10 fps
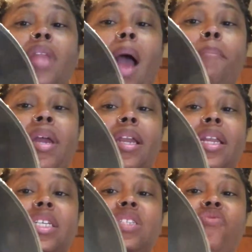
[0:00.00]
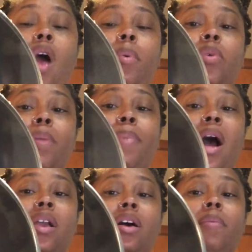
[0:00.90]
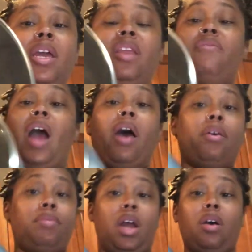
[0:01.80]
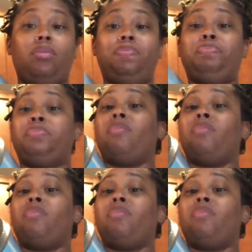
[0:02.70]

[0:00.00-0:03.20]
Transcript: I picked this Farberware pot up, and if y'all don't know,